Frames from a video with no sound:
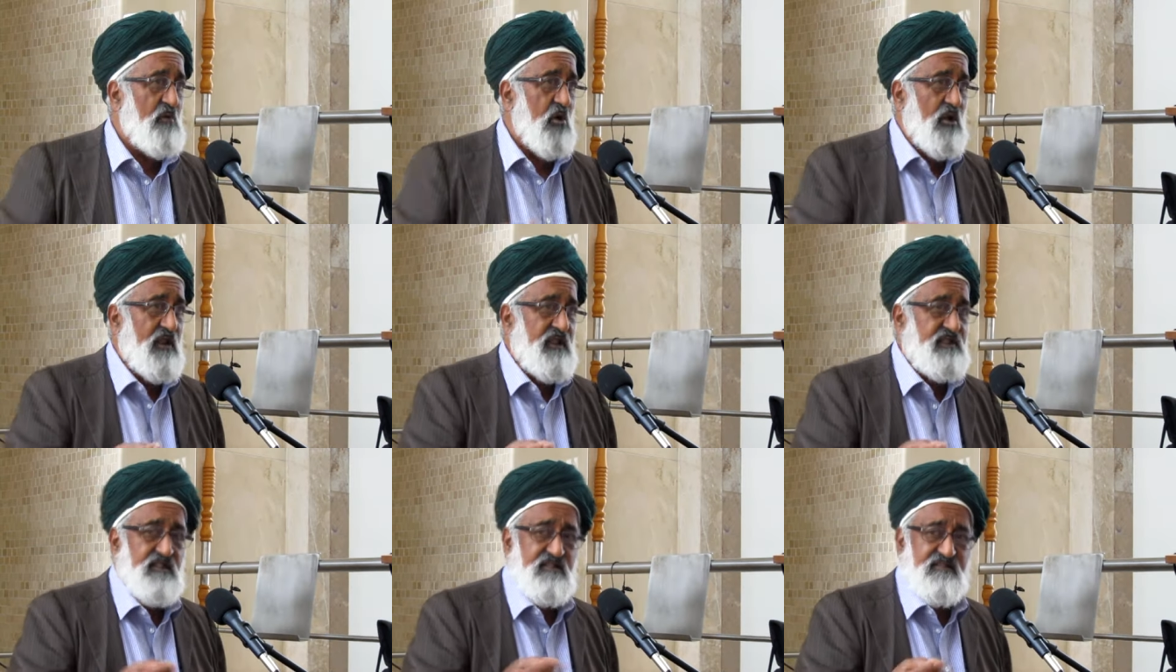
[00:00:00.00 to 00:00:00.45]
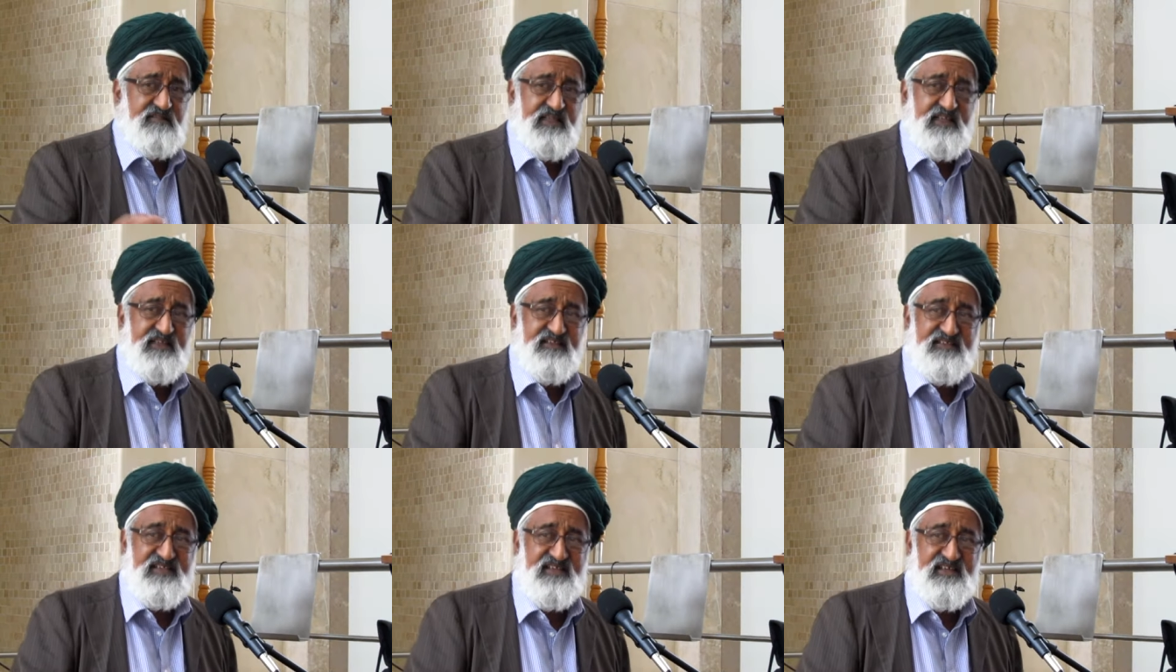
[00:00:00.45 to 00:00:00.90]
Small little
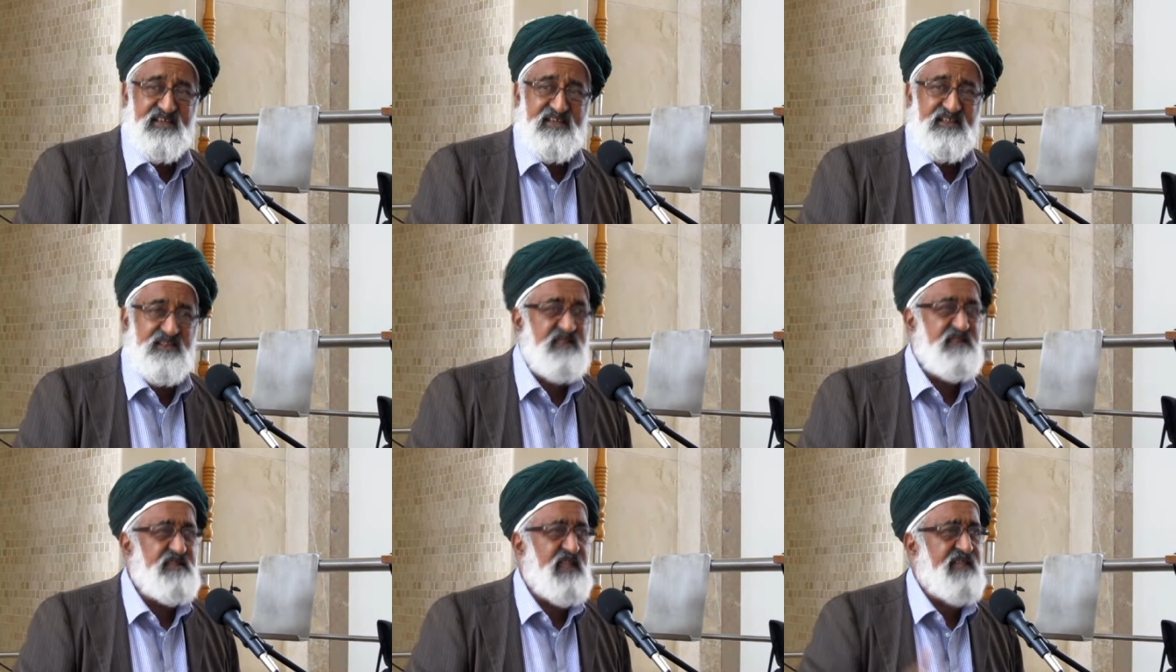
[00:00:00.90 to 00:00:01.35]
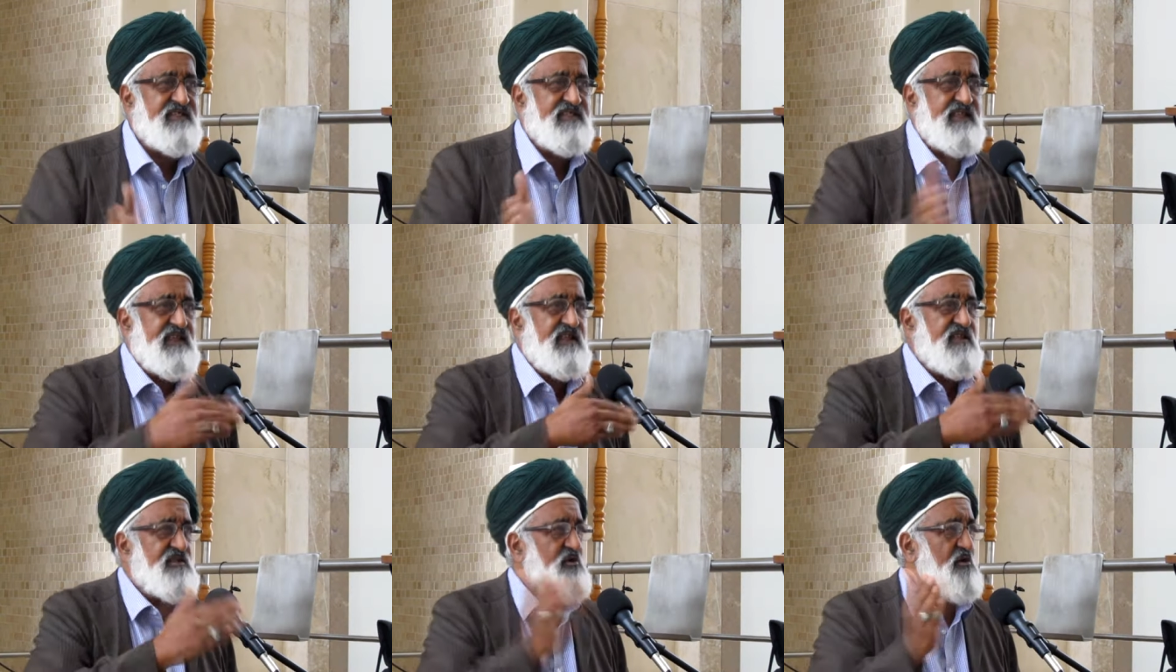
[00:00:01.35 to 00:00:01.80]
things.
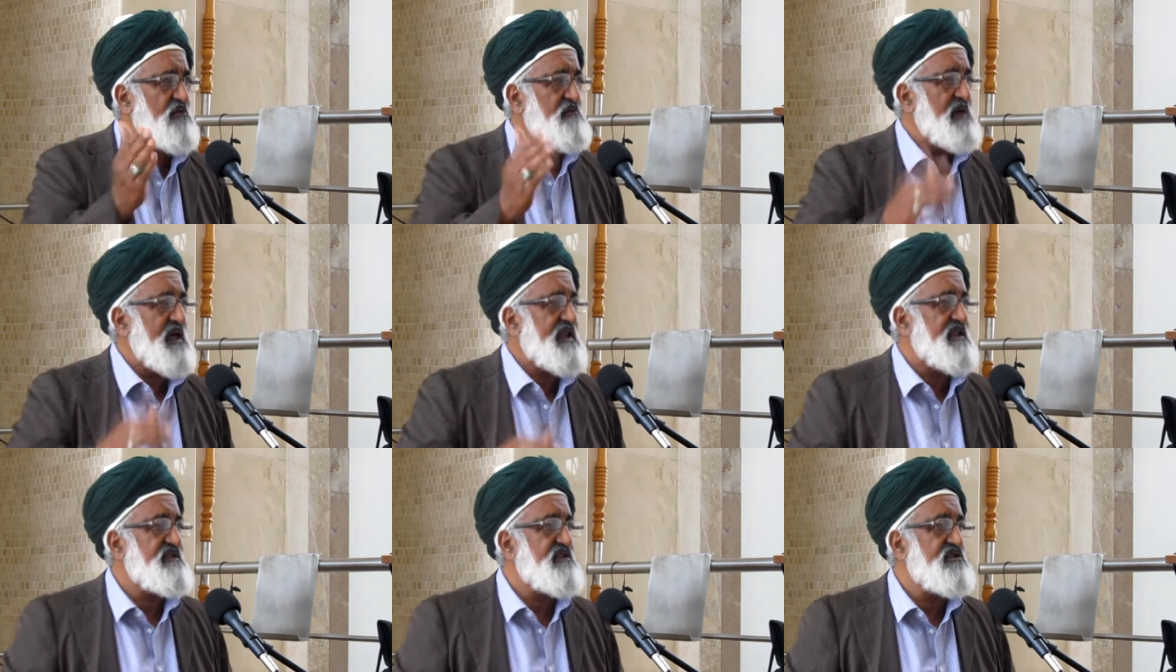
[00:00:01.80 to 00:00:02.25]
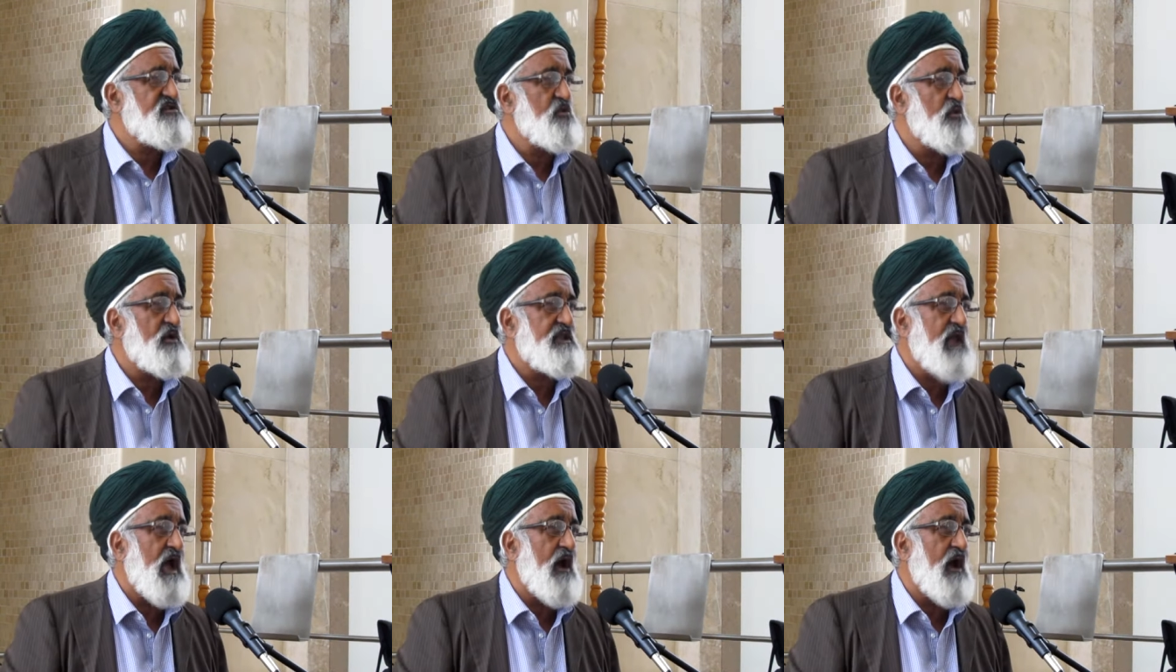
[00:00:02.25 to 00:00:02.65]
Nothing in comparison to what